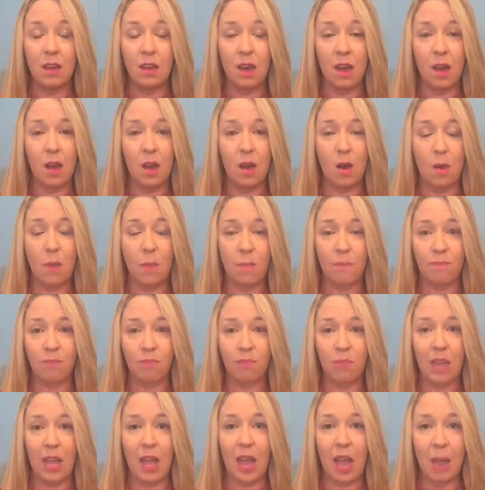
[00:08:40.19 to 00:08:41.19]

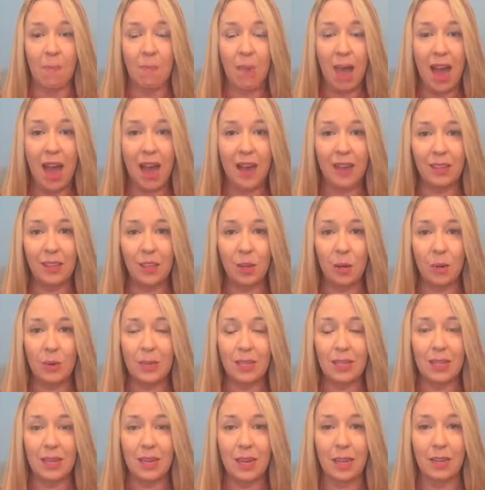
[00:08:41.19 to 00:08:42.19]
iPad
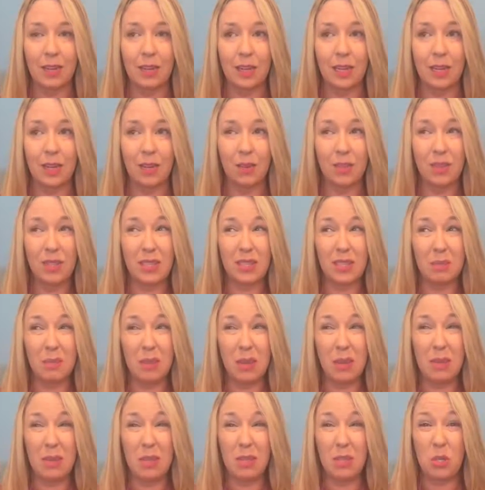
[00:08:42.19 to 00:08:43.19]
goes in, I think it was
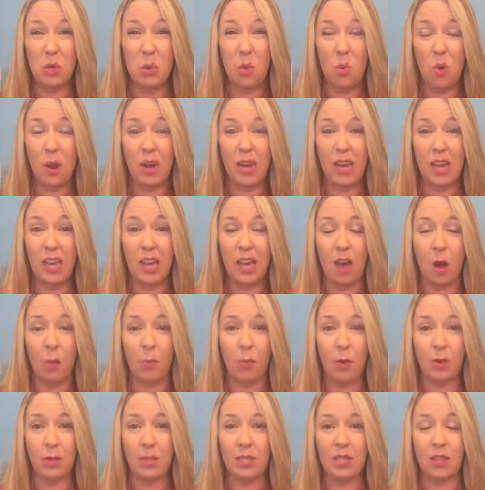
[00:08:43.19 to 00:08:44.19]
maybe $20. I'll
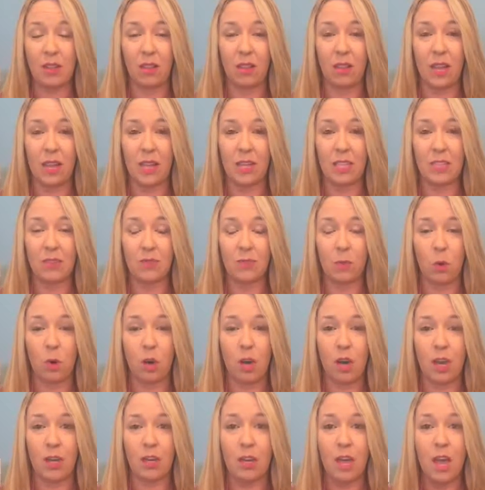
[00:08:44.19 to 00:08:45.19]
post the links
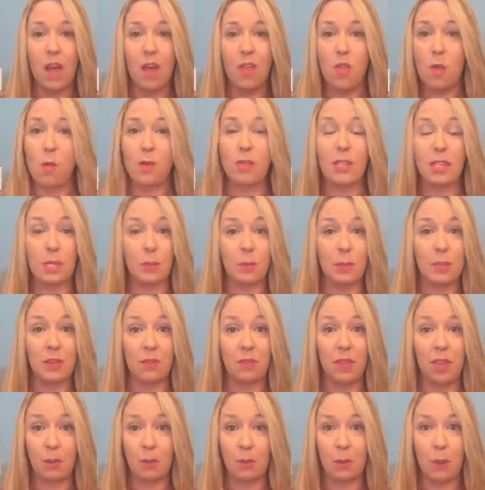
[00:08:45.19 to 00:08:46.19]
for it. The most expensive
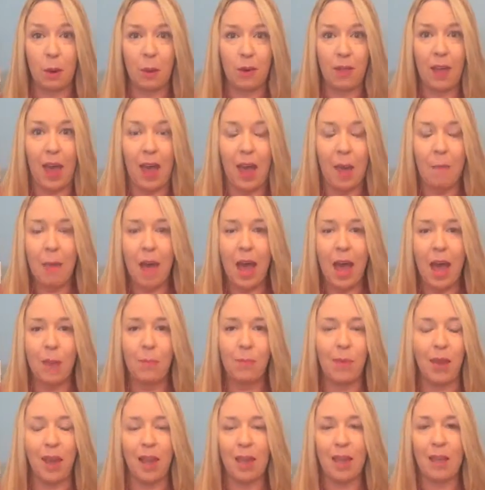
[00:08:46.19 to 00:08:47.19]
thing was probably the
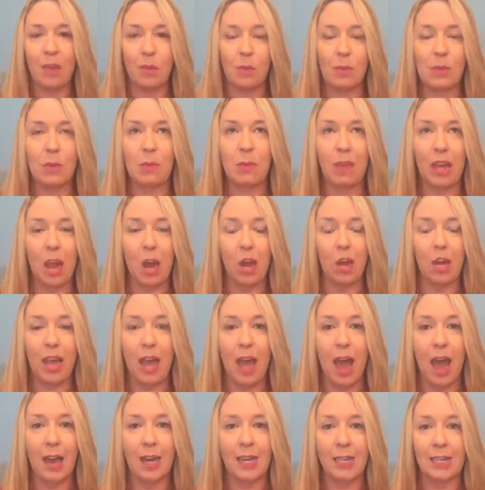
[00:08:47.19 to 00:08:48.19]
iPad, but it was something I already
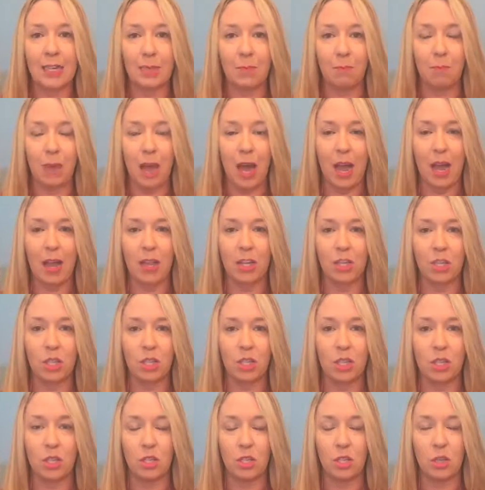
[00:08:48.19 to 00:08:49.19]
had. I didn't buy it
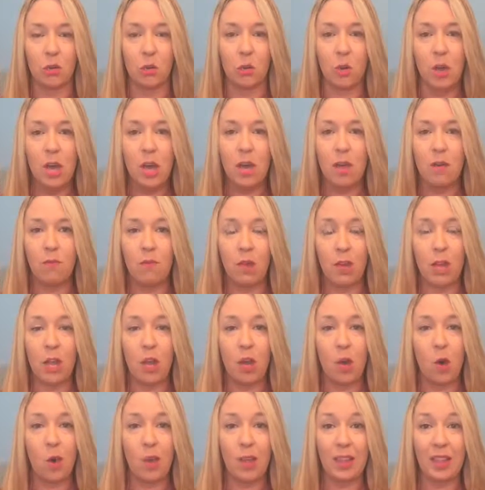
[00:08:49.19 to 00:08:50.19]
just to do
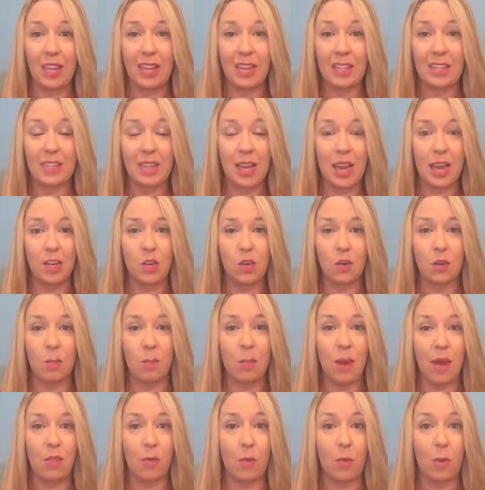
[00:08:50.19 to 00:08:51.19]
video. And like I said, you can
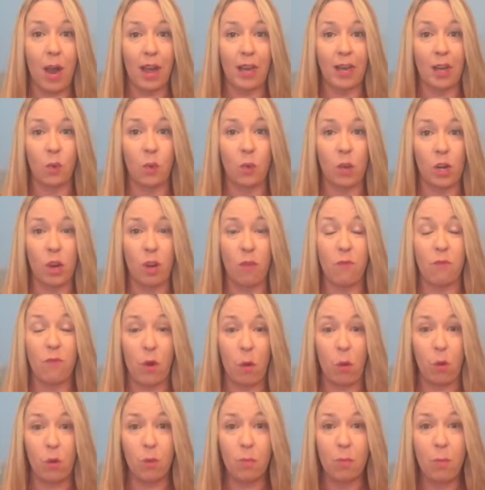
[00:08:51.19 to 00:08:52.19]
buy the bracket where your
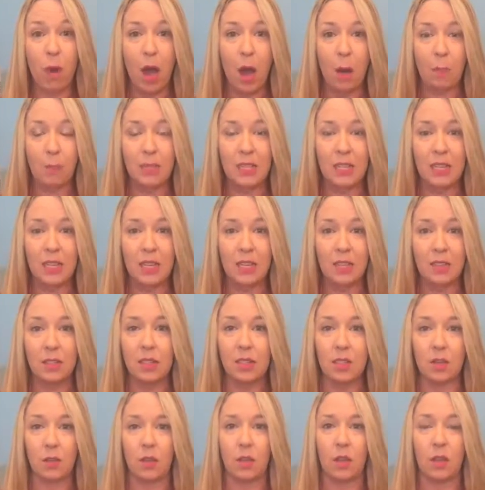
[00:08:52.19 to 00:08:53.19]
phone pops in
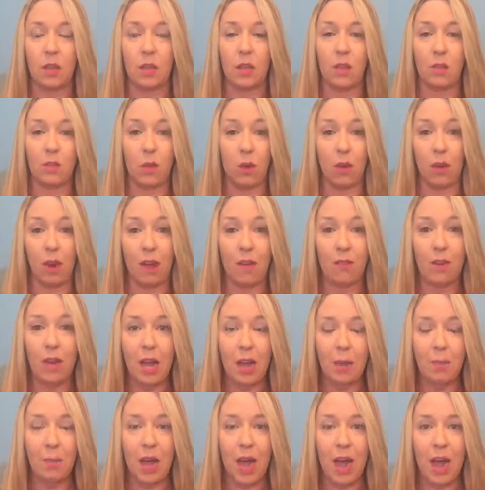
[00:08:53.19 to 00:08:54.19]
so that if you don't have an
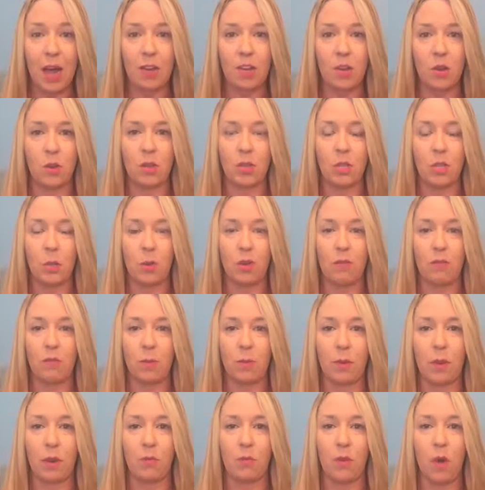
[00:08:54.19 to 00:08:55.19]
iPad, you can do it
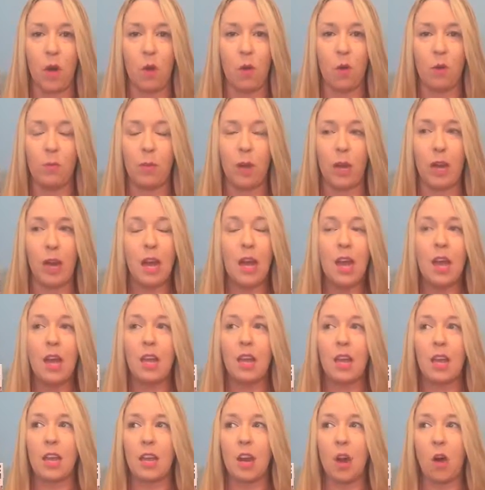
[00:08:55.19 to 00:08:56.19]
from your phone. But
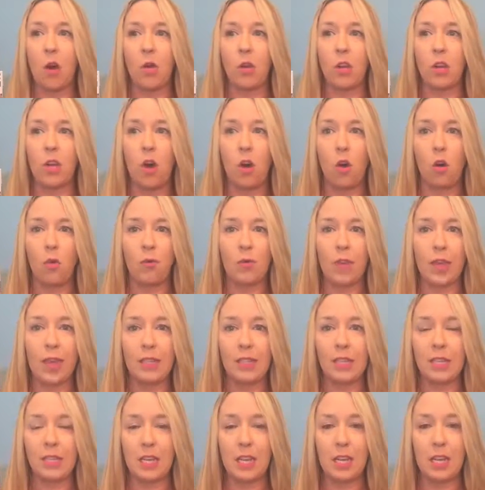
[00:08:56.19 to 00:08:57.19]
you know, no
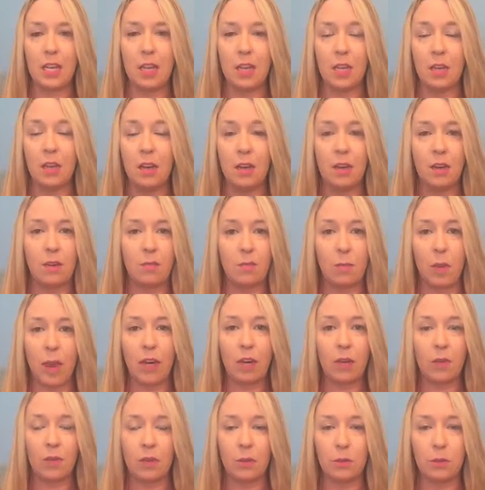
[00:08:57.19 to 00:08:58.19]
fancy
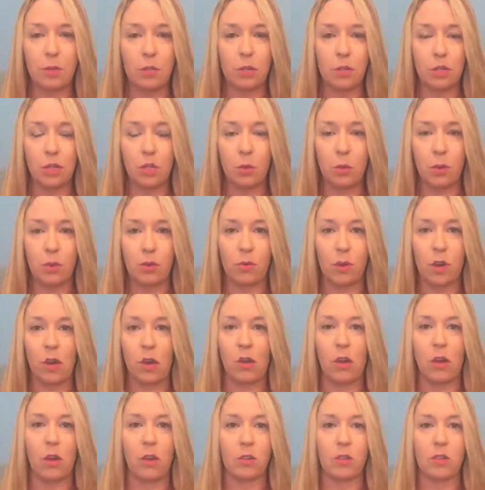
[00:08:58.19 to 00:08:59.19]
microphones that are $200 or
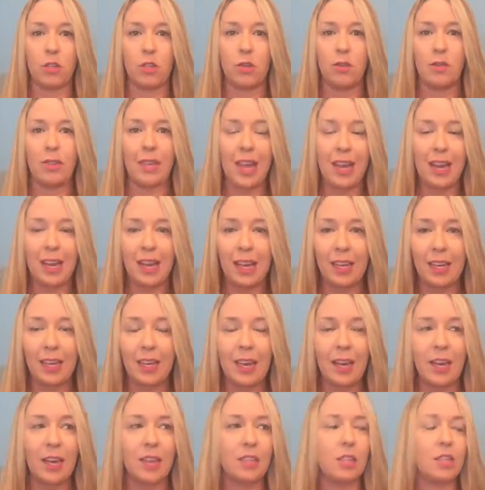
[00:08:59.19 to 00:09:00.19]
$300, no lighting
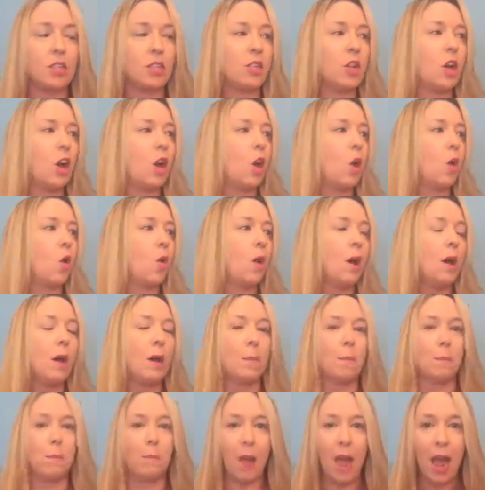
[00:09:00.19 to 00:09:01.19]
kits, no
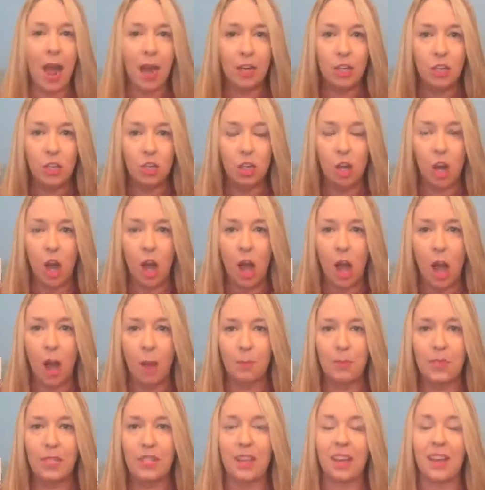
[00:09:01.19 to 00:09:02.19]

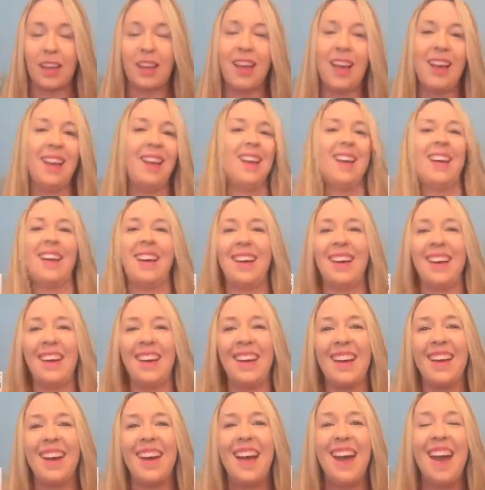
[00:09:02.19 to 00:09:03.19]
backdrops, like
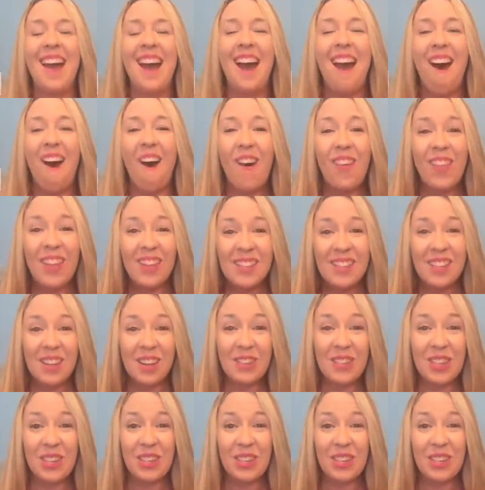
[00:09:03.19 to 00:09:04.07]
all that stuff's